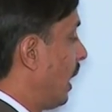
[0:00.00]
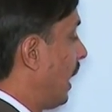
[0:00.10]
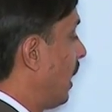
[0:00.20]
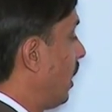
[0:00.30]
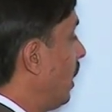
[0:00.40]

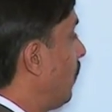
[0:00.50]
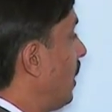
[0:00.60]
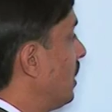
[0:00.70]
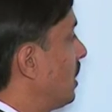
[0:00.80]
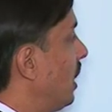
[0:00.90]
and if
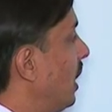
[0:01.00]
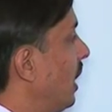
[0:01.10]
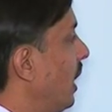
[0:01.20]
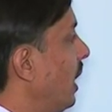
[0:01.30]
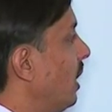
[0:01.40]
it is
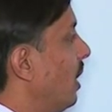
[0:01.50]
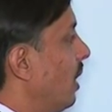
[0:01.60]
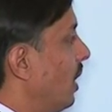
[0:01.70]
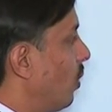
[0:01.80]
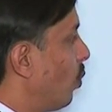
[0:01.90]
A,
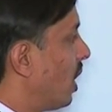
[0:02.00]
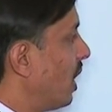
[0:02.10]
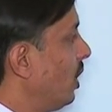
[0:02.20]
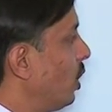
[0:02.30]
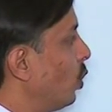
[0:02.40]

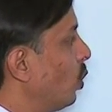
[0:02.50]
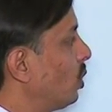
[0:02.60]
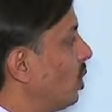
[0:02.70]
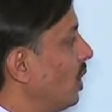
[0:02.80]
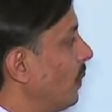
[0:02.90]
1,
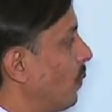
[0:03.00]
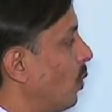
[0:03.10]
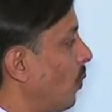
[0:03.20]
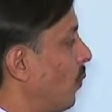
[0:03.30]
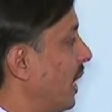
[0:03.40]
2, 3,
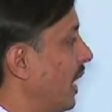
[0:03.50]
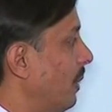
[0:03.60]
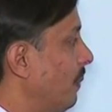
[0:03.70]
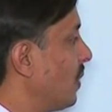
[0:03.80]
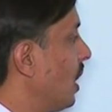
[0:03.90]
4,
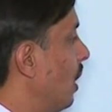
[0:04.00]
5,